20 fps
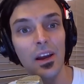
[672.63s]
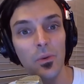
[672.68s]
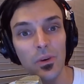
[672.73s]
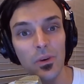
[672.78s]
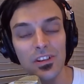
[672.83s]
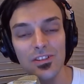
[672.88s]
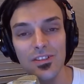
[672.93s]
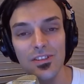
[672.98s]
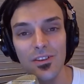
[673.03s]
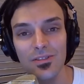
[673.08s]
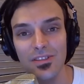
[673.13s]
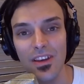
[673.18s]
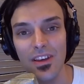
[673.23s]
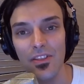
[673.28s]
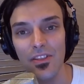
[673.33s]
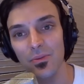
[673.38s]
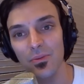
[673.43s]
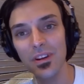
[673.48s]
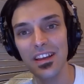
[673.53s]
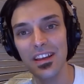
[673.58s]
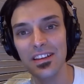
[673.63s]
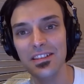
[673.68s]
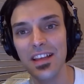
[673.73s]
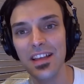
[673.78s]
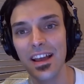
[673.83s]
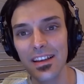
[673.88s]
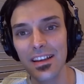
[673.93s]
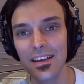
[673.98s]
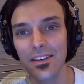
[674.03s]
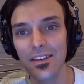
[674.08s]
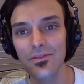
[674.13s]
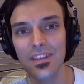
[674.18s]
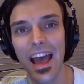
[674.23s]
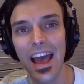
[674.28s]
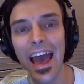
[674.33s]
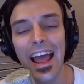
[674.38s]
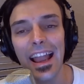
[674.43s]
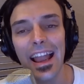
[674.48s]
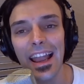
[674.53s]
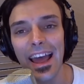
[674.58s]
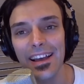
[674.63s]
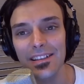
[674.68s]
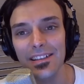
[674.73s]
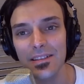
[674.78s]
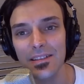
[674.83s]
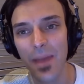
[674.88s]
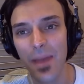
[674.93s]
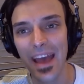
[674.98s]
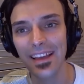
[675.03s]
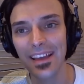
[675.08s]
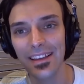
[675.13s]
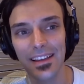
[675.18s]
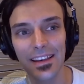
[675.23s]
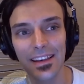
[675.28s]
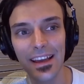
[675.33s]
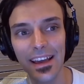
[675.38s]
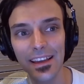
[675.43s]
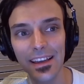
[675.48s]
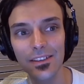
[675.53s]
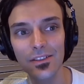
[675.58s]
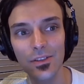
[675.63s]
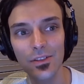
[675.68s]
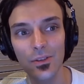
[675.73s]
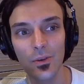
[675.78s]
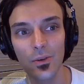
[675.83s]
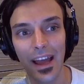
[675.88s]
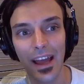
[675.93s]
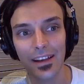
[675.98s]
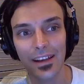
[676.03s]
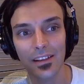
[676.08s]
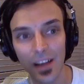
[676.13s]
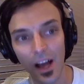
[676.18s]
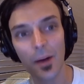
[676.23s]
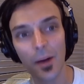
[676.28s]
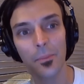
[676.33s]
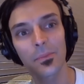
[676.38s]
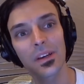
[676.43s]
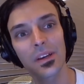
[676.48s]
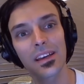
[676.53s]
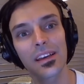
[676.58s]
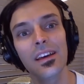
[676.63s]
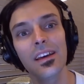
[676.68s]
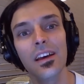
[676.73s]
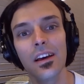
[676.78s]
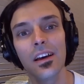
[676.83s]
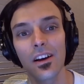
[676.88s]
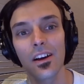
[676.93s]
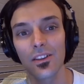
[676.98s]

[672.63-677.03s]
which notes that 3 executives at Landsbanken and 2 at Kopbing,